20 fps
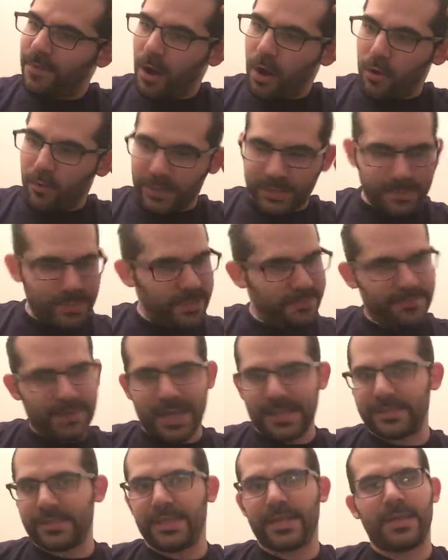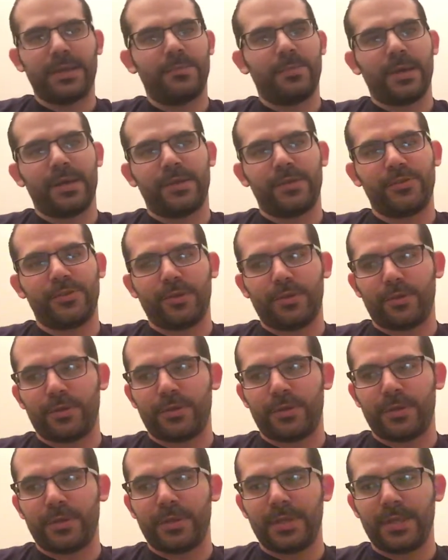always been fascinated by the Joker.
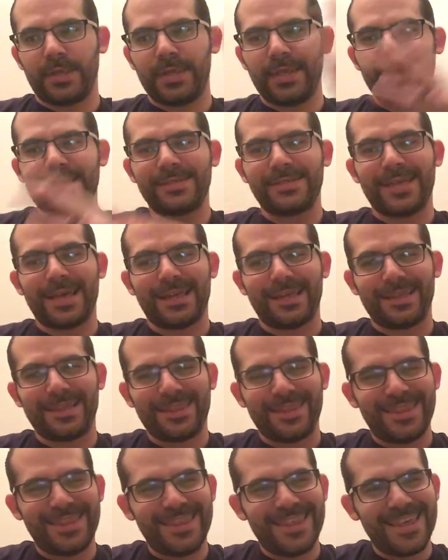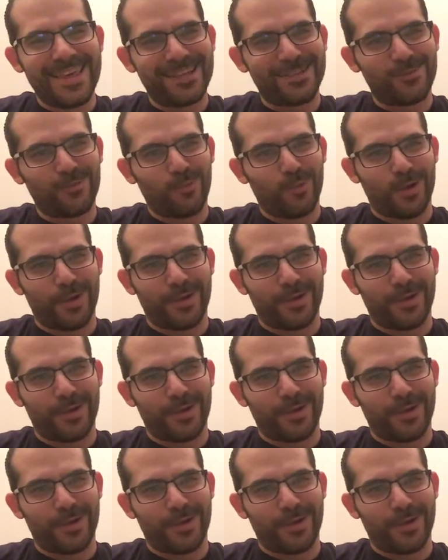The thing is that this